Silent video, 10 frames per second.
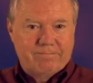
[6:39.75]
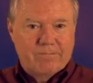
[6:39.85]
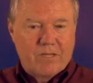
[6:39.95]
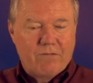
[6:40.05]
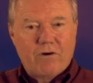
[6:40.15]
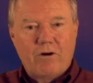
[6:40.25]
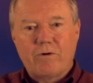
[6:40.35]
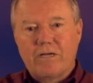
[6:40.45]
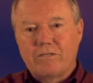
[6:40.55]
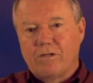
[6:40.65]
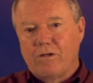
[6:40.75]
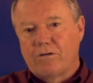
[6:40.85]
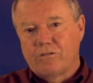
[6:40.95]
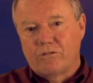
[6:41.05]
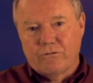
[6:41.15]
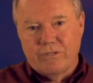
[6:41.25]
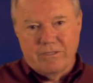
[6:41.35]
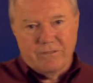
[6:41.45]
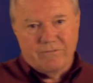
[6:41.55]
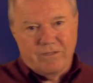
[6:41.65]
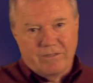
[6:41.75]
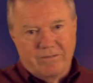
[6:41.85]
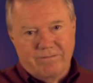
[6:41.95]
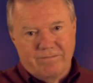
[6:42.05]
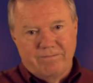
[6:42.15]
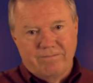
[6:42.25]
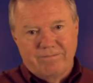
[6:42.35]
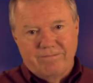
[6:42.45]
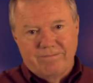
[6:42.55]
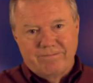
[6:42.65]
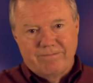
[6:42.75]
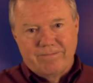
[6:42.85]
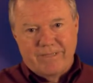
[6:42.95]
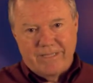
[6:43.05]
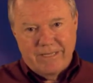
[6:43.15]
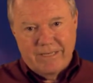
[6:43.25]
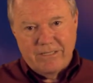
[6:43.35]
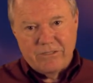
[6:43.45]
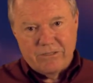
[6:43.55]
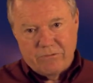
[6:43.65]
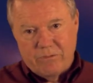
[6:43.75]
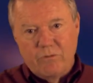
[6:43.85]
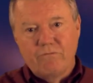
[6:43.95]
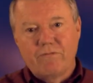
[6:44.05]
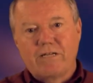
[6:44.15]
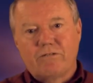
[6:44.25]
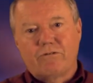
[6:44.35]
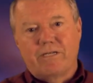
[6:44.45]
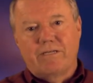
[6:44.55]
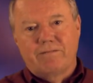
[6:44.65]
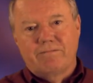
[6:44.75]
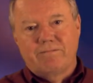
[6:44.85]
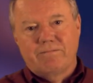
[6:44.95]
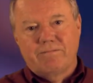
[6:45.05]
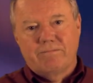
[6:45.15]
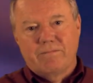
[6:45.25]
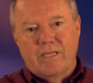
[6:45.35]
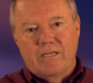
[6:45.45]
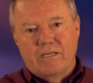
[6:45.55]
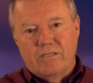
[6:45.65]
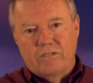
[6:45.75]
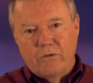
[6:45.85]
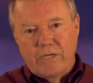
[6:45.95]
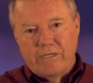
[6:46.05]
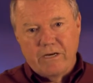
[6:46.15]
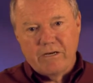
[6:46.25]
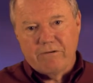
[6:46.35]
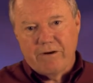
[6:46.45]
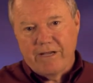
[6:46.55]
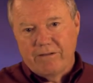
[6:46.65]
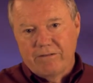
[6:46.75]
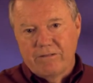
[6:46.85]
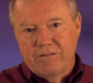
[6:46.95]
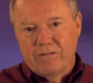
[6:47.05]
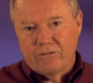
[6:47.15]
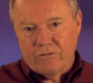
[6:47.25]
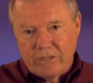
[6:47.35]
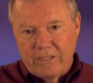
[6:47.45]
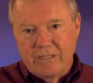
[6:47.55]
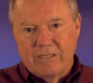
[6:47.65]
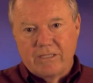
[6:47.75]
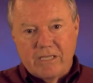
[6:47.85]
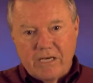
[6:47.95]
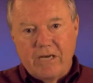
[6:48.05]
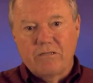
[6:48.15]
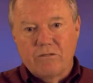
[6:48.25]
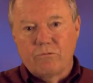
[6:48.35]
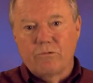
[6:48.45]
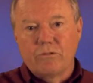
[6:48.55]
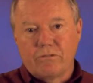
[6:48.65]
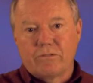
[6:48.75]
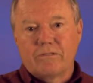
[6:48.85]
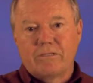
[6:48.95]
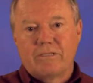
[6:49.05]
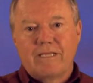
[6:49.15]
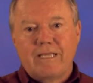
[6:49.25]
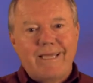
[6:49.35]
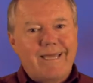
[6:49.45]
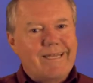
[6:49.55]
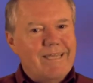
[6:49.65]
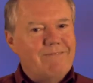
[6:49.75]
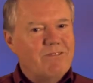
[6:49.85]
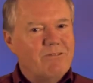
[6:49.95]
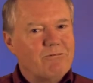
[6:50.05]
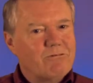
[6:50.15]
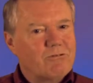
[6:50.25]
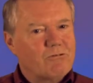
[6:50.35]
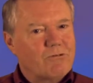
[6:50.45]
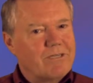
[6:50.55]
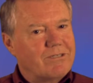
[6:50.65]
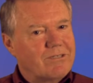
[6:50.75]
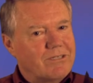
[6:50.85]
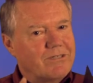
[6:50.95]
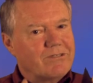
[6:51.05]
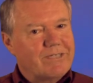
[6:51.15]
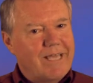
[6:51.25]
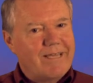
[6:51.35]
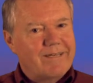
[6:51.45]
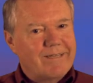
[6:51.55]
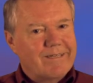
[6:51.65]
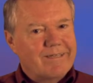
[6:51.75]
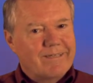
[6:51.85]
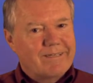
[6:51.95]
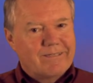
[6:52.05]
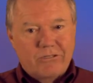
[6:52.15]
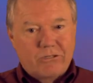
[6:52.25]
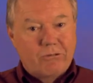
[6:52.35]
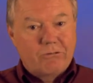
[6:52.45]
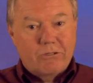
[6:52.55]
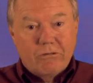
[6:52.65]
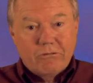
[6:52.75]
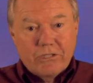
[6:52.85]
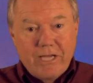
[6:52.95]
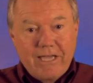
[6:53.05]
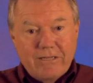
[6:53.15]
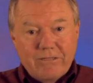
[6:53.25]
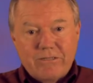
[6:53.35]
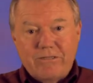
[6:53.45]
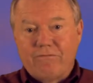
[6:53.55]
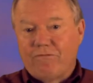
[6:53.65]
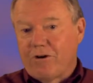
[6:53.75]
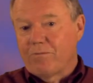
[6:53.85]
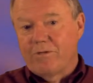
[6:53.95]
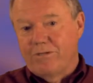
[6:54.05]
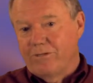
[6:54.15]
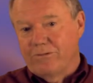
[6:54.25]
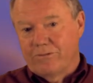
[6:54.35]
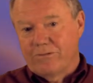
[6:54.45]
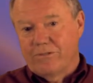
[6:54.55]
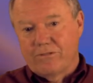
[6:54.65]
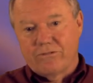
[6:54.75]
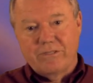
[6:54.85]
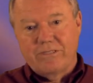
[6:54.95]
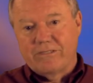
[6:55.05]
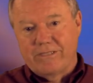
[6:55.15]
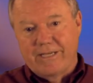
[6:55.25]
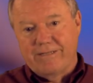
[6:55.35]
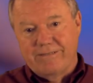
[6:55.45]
A farmer has a large tree in his field. He needs to remove that tree. So he dug around the tree and cut the roots. And even though the tree is still standing and shows no change, the farmer knows that the tree is dead.